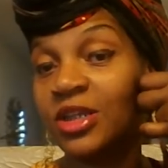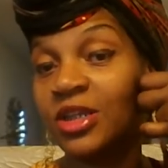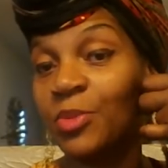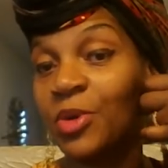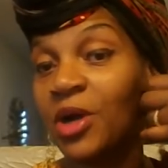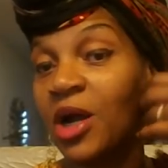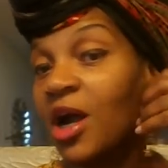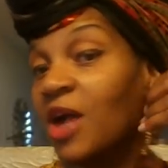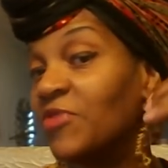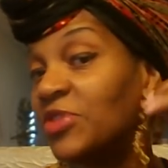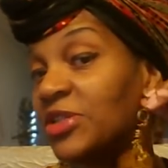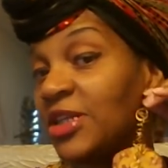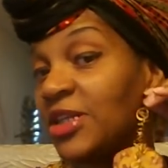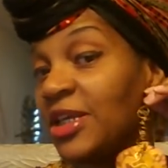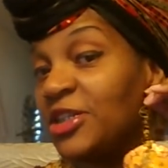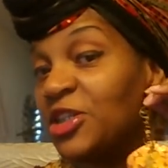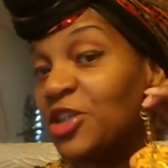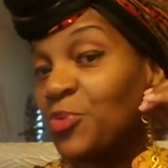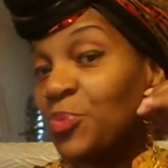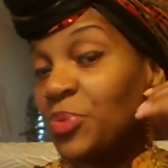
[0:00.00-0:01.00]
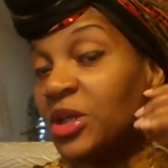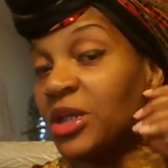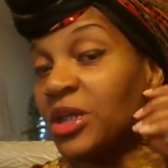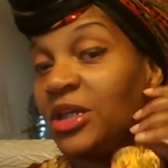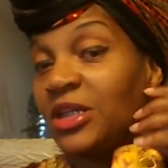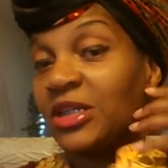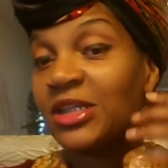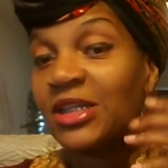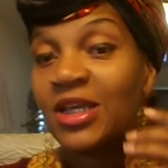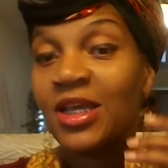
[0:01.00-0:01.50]
some conversation
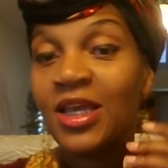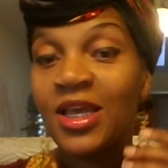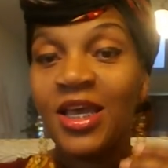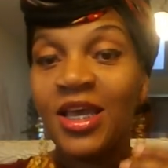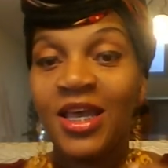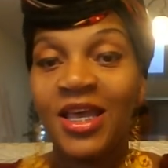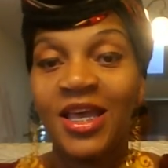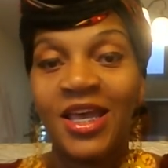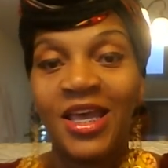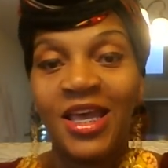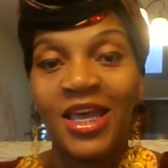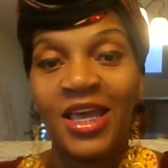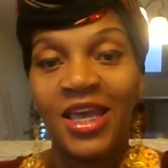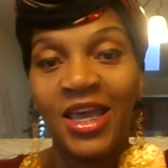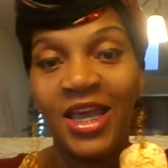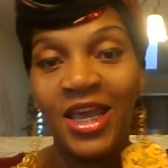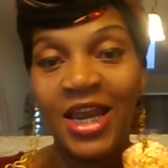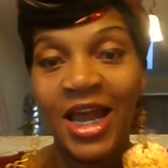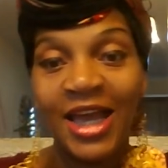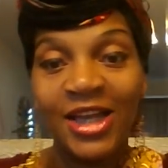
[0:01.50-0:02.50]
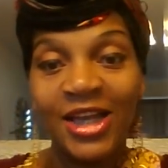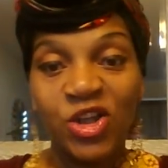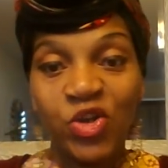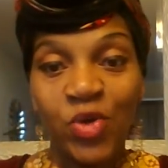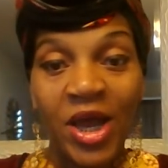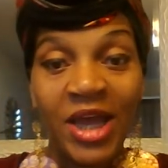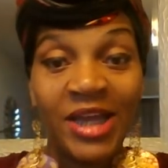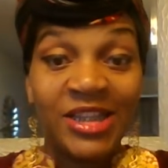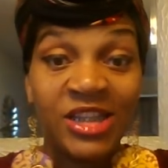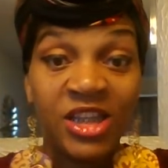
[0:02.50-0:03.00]
piece, and I
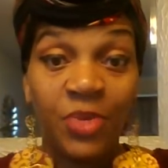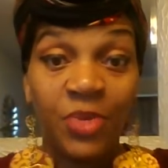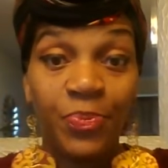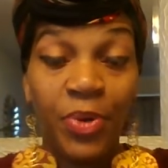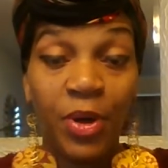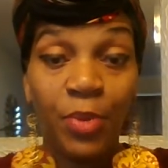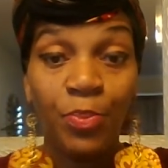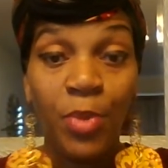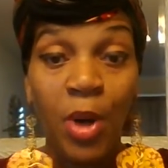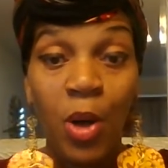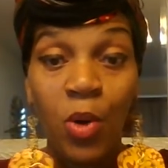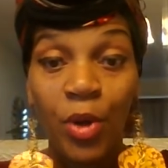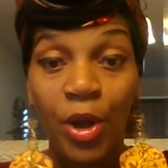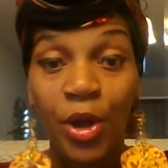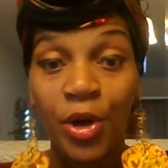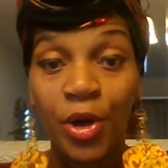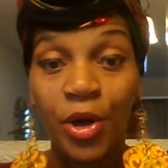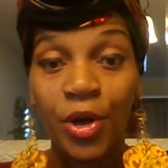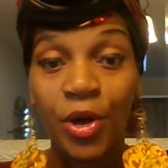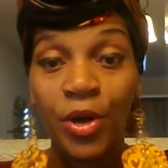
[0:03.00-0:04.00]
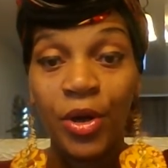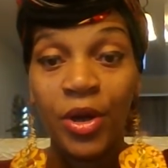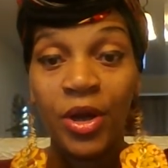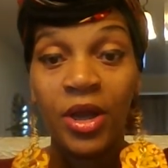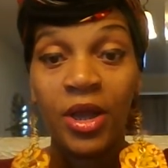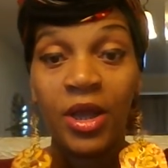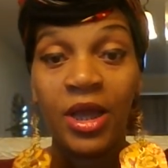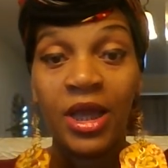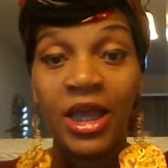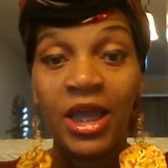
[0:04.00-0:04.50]
try to promote her
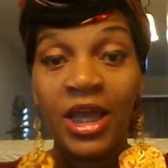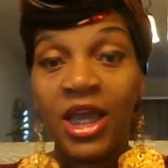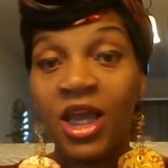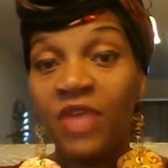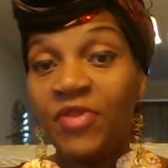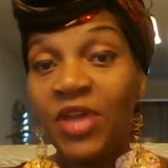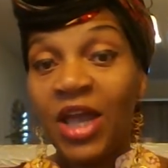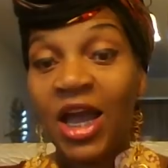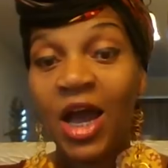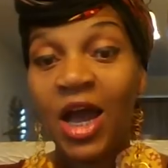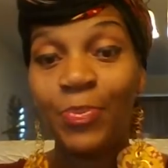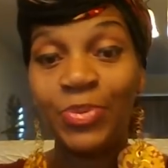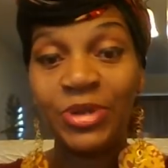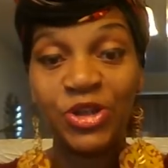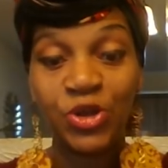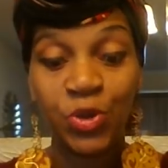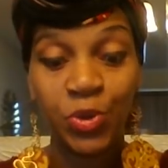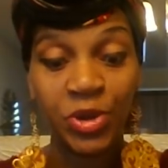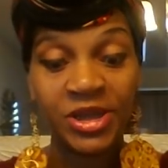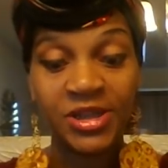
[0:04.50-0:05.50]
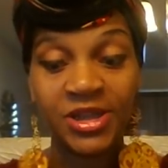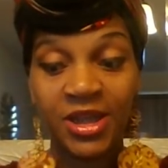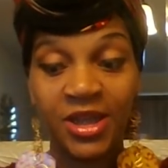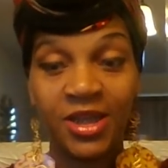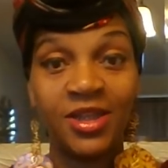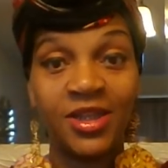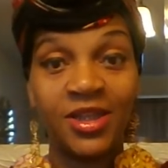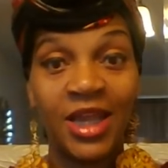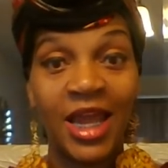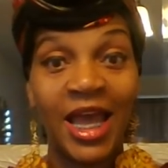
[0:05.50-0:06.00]
every
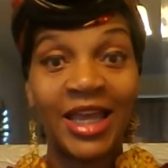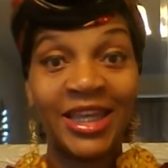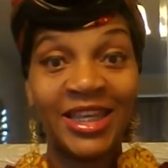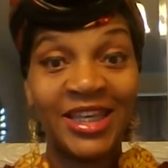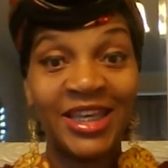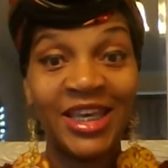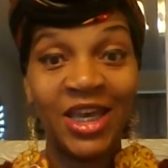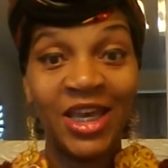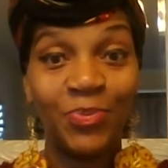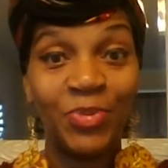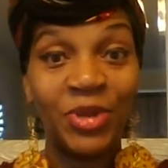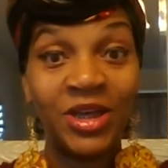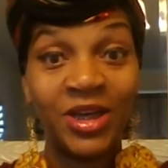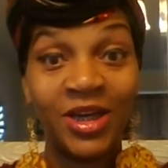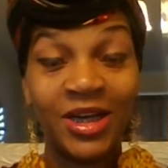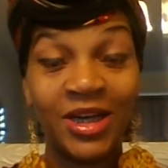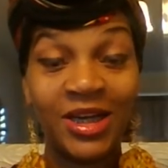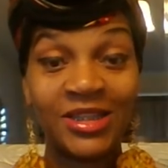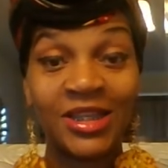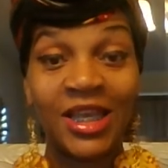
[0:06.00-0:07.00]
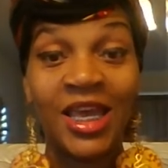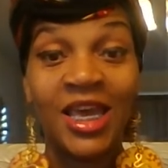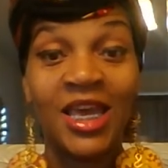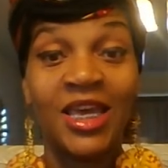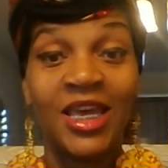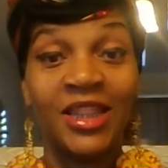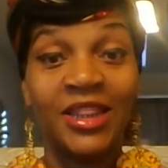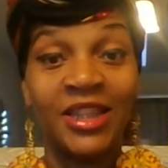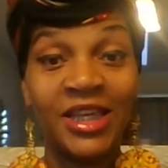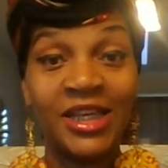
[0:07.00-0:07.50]
opportunity that I get because
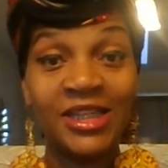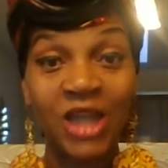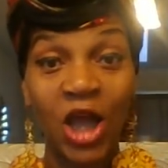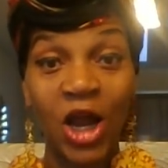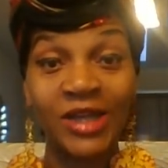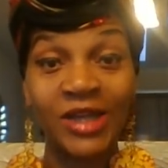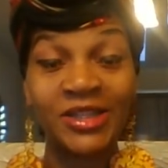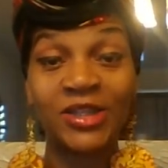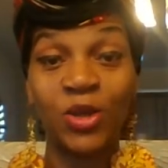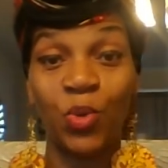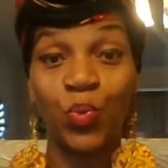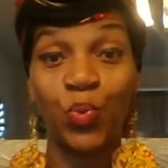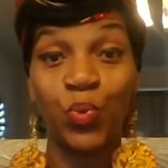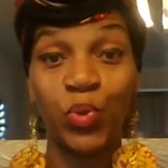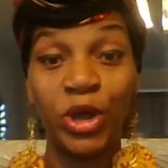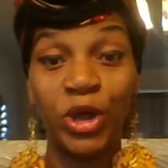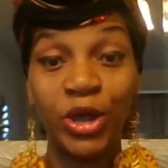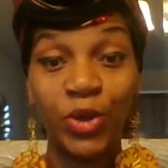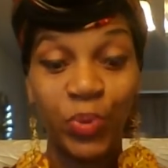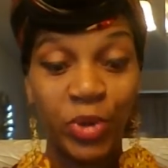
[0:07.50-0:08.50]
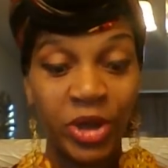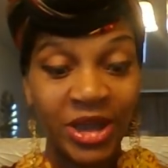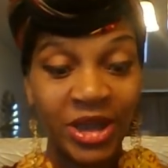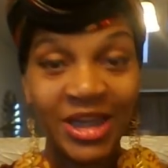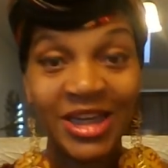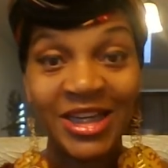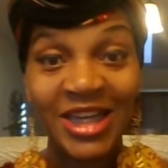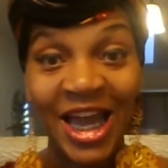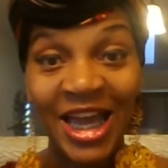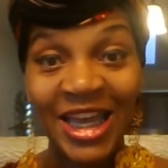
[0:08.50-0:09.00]
these are some really,
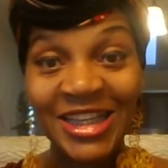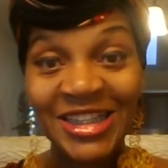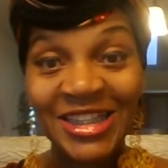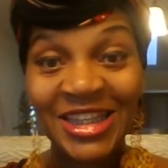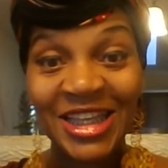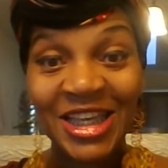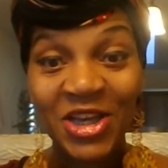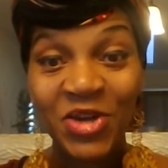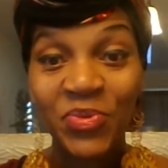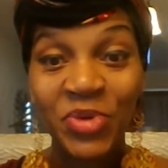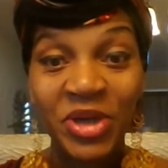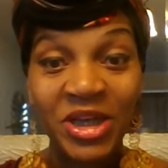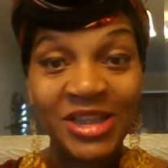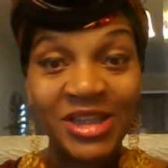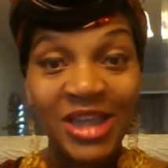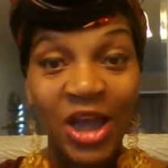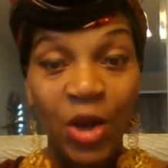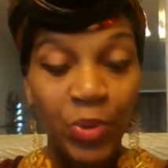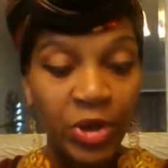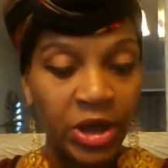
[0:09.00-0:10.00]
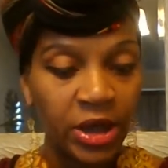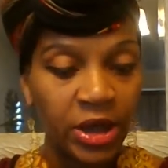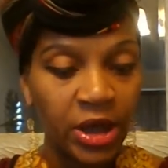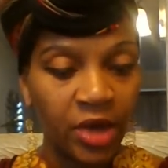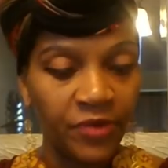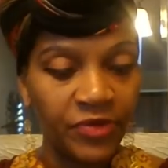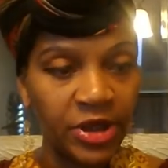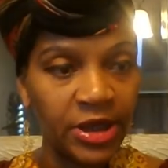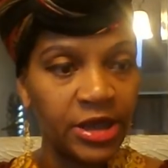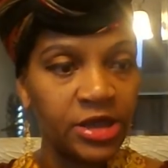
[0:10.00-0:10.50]
really nice earrings. I really
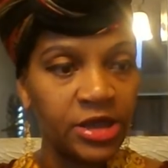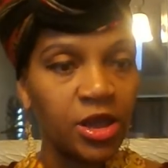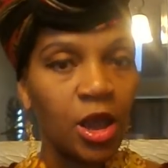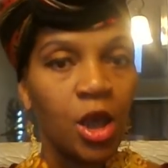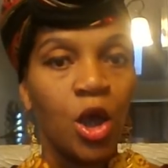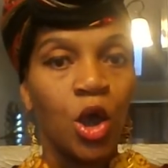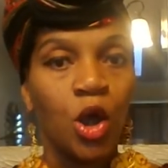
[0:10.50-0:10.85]
love these.